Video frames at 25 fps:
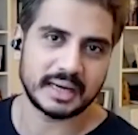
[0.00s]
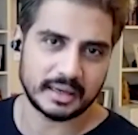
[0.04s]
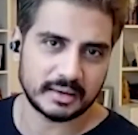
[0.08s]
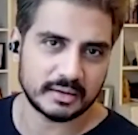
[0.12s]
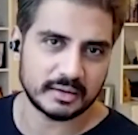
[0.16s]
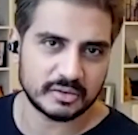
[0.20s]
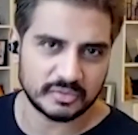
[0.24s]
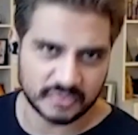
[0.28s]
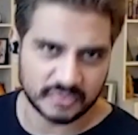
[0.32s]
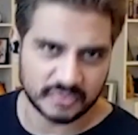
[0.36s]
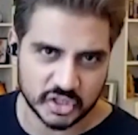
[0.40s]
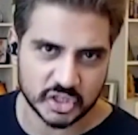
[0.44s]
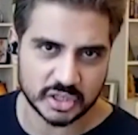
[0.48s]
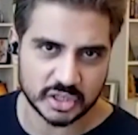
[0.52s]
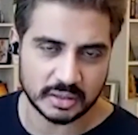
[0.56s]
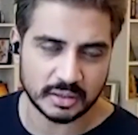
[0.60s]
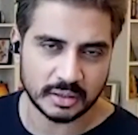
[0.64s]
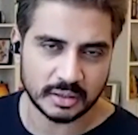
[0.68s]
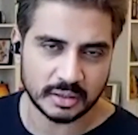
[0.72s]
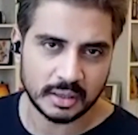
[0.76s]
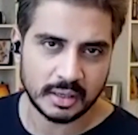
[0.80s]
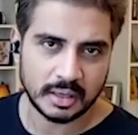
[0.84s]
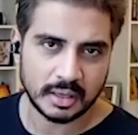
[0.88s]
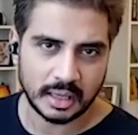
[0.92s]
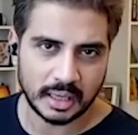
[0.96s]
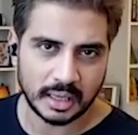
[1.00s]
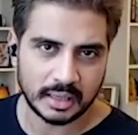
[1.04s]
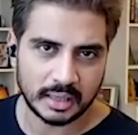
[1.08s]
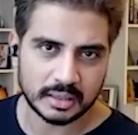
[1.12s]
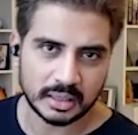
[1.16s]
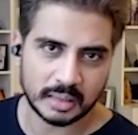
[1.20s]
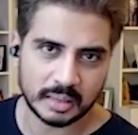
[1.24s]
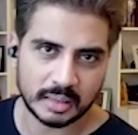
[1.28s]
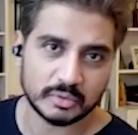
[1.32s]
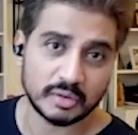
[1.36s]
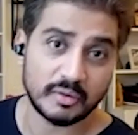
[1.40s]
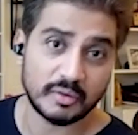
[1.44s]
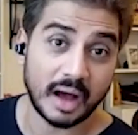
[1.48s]
vision in terms
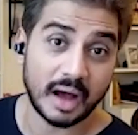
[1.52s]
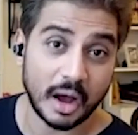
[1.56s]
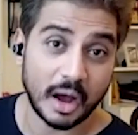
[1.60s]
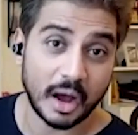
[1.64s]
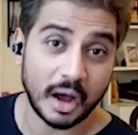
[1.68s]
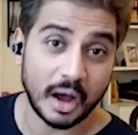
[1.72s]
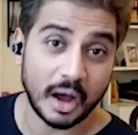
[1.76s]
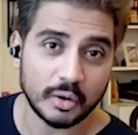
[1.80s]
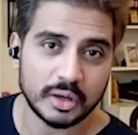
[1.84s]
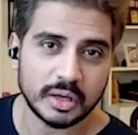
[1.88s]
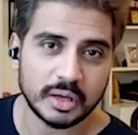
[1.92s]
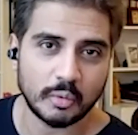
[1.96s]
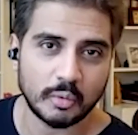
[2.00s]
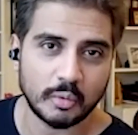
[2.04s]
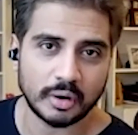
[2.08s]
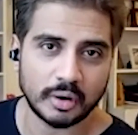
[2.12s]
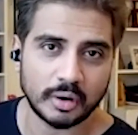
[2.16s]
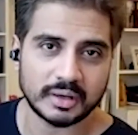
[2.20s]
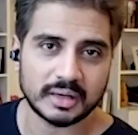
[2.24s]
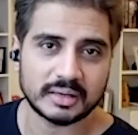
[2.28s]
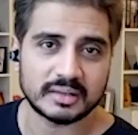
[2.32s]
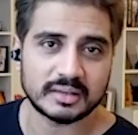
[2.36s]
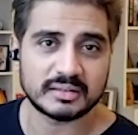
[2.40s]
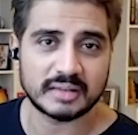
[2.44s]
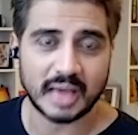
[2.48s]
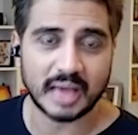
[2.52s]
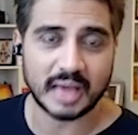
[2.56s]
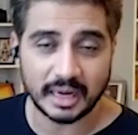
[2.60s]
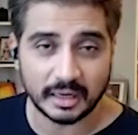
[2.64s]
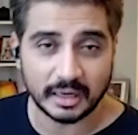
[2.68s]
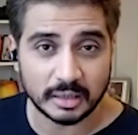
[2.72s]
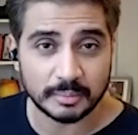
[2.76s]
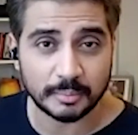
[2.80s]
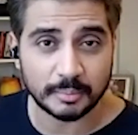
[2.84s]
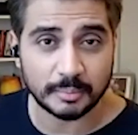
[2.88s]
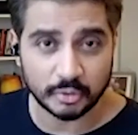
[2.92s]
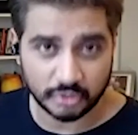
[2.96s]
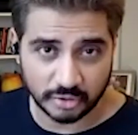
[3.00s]
of how he wanted this character
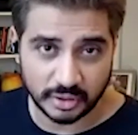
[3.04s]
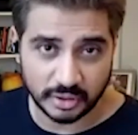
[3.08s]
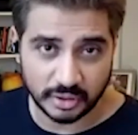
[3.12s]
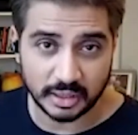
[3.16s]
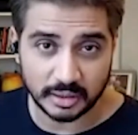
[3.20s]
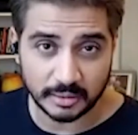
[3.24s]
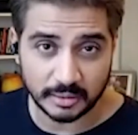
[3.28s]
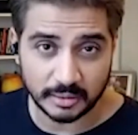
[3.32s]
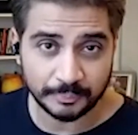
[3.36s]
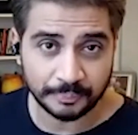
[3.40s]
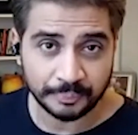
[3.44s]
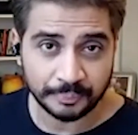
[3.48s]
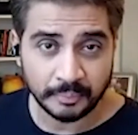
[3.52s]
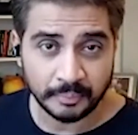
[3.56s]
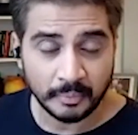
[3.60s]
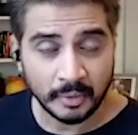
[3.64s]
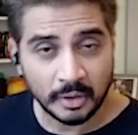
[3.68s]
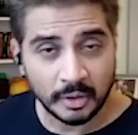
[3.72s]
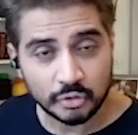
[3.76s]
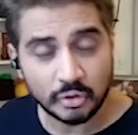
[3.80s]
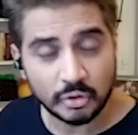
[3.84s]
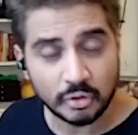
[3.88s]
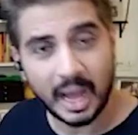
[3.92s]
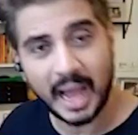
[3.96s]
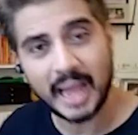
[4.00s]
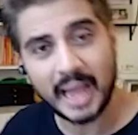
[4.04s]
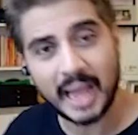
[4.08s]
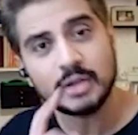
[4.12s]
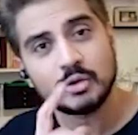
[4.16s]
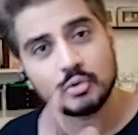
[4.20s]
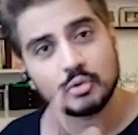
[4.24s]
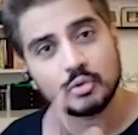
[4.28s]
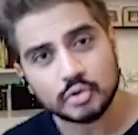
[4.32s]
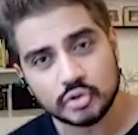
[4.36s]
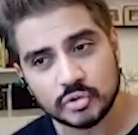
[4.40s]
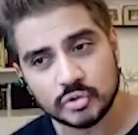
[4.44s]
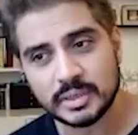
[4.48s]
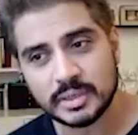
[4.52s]
portrayed. So I
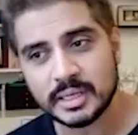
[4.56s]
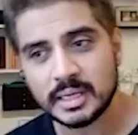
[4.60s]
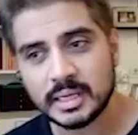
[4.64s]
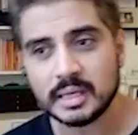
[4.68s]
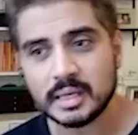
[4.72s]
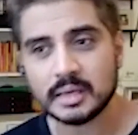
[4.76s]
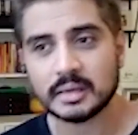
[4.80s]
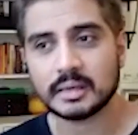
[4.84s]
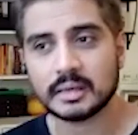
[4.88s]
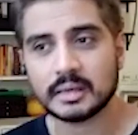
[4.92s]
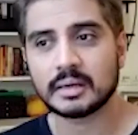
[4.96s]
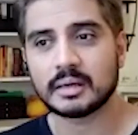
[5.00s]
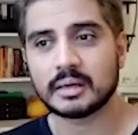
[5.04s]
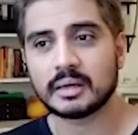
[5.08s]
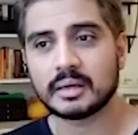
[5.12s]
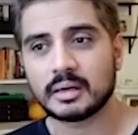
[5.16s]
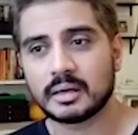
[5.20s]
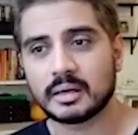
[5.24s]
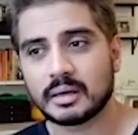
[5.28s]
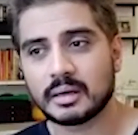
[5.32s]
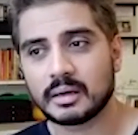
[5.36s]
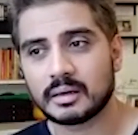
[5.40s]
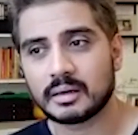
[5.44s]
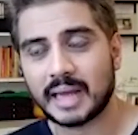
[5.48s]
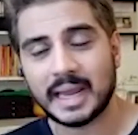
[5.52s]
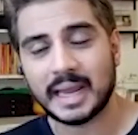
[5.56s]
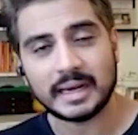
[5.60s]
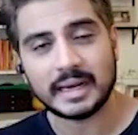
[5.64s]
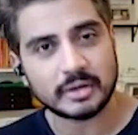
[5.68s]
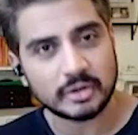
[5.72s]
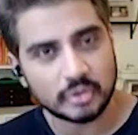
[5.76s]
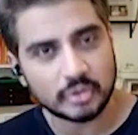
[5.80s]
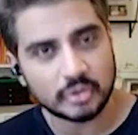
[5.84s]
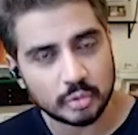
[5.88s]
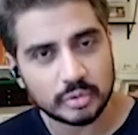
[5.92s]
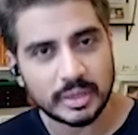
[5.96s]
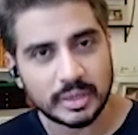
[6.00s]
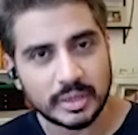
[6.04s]
usually like to
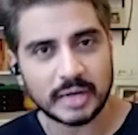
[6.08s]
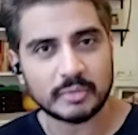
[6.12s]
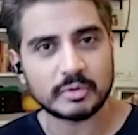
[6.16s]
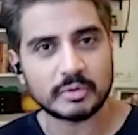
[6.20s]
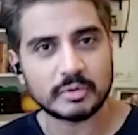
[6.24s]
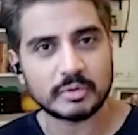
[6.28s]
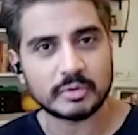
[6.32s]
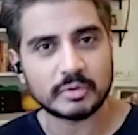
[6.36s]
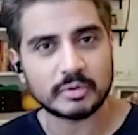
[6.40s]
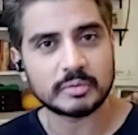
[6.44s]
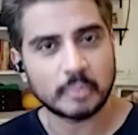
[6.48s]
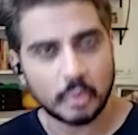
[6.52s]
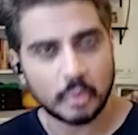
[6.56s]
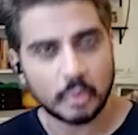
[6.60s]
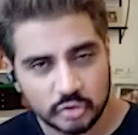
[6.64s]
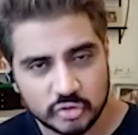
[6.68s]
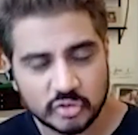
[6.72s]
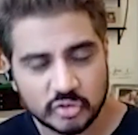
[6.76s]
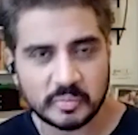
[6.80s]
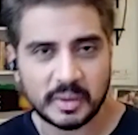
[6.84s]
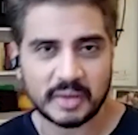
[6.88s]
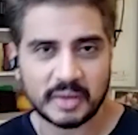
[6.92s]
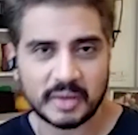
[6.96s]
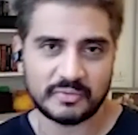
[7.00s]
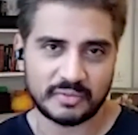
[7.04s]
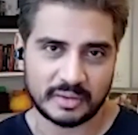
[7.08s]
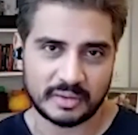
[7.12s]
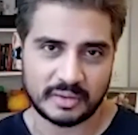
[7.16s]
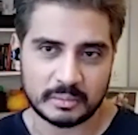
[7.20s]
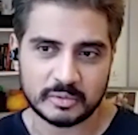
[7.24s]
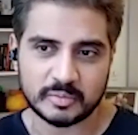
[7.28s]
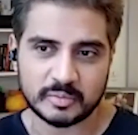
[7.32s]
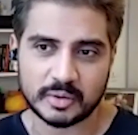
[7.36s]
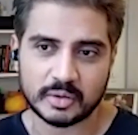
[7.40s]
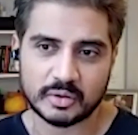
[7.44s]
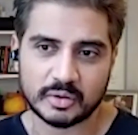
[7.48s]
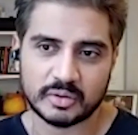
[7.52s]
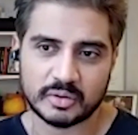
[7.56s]
do that with most of my films
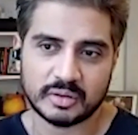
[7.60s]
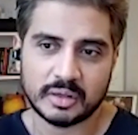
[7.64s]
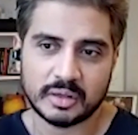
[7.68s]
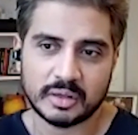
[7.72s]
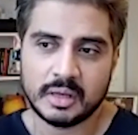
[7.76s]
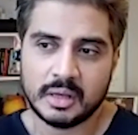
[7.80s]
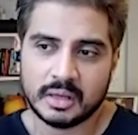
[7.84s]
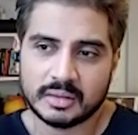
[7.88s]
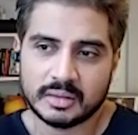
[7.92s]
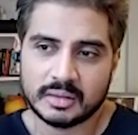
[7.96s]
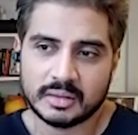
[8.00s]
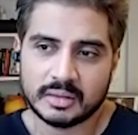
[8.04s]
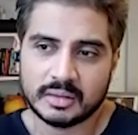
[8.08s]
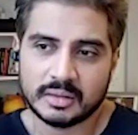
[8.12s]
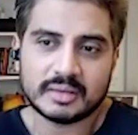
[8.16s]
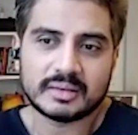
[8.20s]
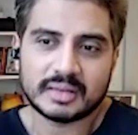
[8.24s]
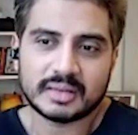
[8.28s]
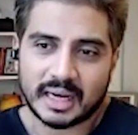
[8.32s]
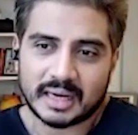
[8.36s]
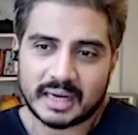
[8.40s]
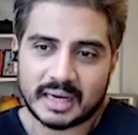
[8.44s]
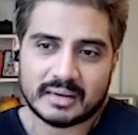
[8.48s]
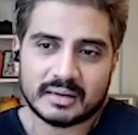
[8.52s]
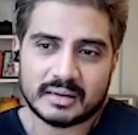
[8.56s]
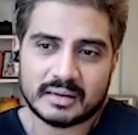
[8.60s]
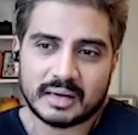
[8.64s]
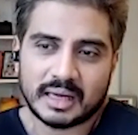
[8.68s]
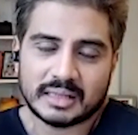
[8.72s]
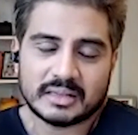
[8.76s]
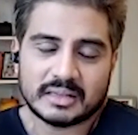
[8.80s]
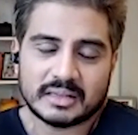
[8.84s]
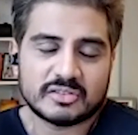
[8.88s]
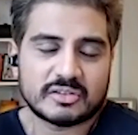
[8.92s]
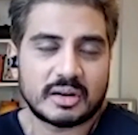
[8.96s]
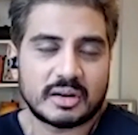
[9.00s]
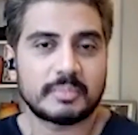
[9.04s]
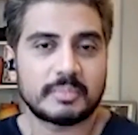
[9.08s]
because the director and the
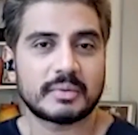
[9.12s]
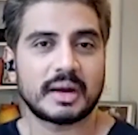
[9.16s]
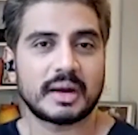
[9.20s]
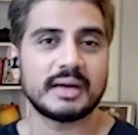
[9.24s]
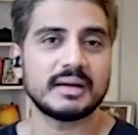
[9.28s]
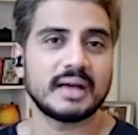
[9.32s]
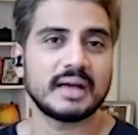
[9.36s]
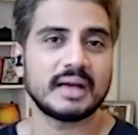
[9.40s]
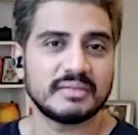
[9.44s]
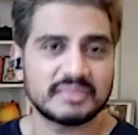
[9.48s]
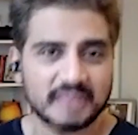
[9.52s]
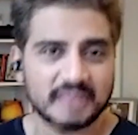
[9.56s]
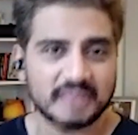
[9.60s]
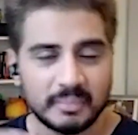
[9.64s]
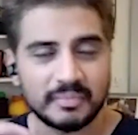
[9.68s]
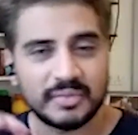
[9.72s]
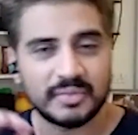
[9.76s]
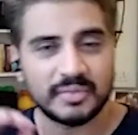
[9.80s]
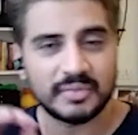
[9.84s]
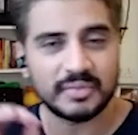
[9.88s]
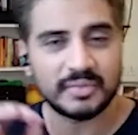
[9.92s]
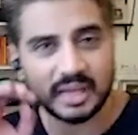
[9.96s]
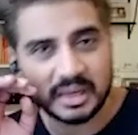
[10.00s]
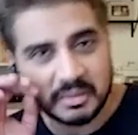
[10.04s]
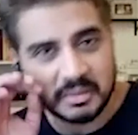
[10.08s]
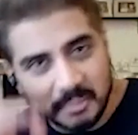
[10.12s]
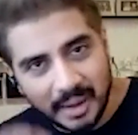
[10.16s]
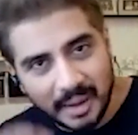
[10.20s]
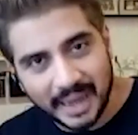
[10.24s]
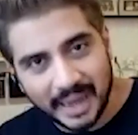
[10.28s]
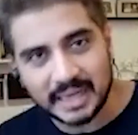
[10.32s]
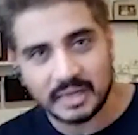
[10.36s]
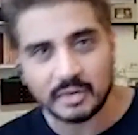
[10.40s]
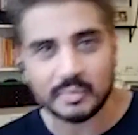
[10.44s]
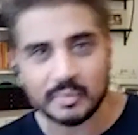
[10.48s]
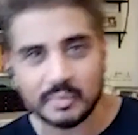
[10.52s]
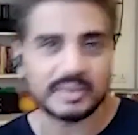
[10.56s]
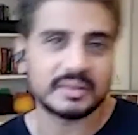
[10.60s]
script writer have something in mind
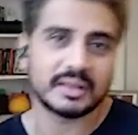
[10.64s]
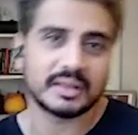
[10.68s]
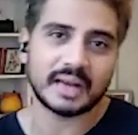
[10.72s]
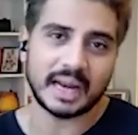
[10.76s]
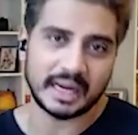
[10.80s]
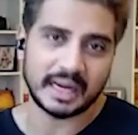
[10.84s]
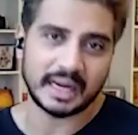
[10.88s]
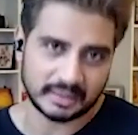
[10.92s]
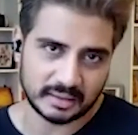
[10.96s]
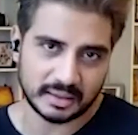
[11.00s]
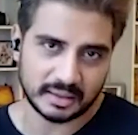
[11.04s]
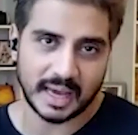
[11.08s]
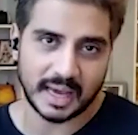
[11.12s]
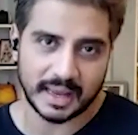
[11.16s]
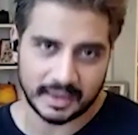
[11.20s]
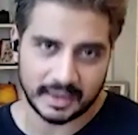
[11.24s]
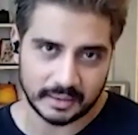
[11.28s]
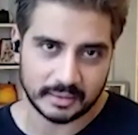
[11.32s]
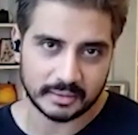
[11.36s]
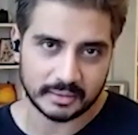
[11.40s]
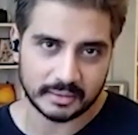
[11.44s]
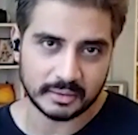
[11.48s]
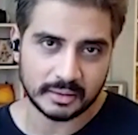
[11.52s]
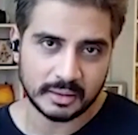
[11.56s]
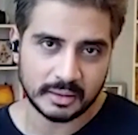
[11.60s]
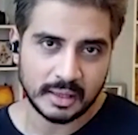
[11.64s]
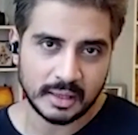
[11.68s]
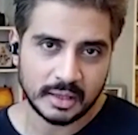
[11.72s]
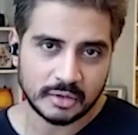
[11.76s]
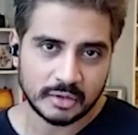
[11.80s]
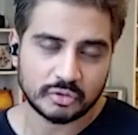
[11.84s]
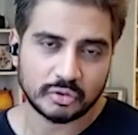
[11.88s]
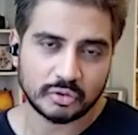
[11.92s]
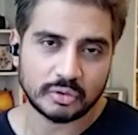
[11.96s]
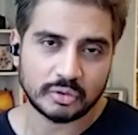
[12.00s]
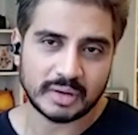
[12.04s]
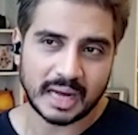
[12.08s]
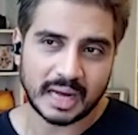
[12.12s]
when they write the character.
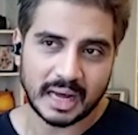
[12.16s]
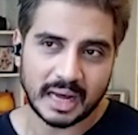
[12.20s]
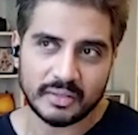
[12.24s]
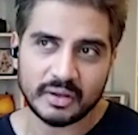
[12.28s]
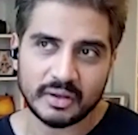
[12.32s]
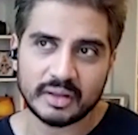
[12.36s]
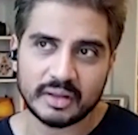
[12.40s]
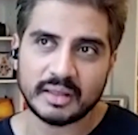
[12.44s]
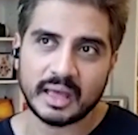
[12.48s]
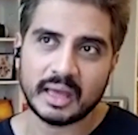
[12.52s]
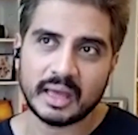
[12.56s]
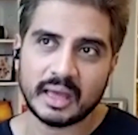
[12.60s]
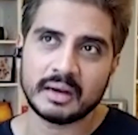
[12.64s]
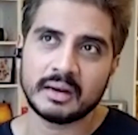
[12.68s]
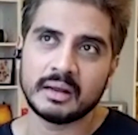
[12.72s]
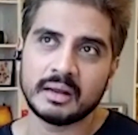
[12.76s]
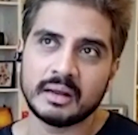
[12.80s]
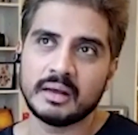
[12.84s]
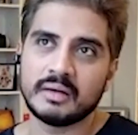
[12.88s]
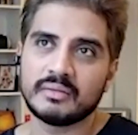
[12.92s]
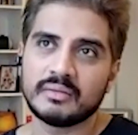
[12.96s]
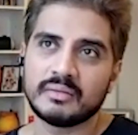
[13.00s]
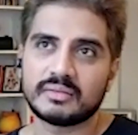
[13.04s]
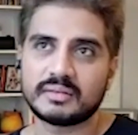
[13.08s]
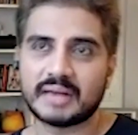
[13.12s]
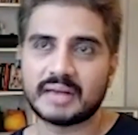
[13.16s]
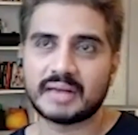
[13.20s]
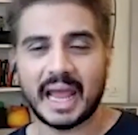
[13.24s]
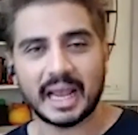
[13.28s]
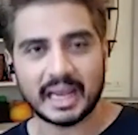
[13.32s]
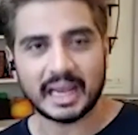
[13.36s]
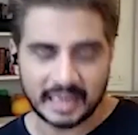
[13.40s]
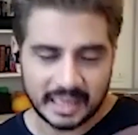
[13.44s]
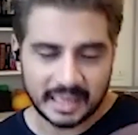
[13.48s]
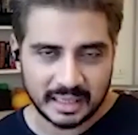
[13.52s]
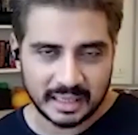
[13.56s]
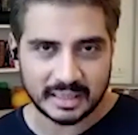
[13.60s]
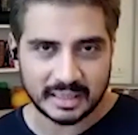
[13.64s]
So rather than
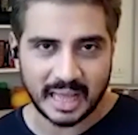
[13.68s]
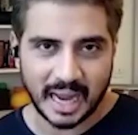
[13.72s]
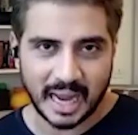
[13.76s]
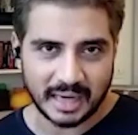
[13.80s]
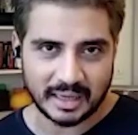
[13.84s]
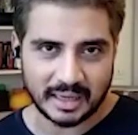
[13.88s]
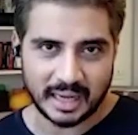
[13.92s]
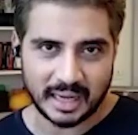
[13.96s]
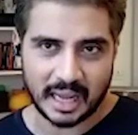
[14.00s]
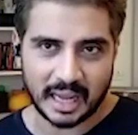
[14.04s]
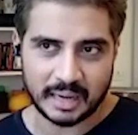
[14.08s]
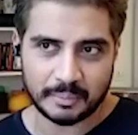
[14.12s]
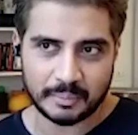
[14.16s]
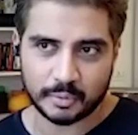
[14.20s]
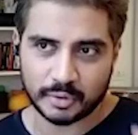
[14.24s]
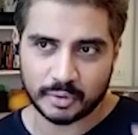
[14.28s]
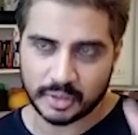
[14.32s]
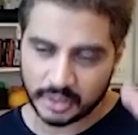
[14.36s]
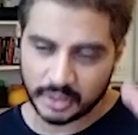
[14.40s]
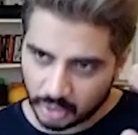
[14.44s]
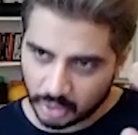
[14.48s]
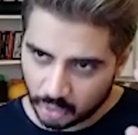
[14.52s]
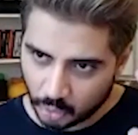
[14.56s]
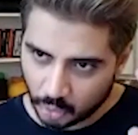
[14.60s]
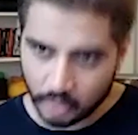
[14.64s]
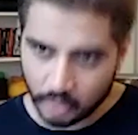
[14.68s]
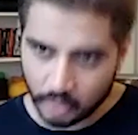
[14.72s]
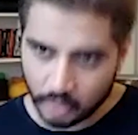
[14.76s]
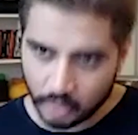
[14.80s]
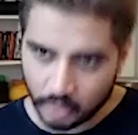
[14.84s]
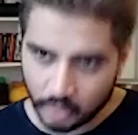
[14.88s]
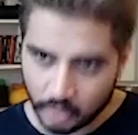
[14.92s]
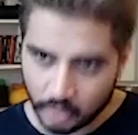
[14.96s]
tackling that and putting your own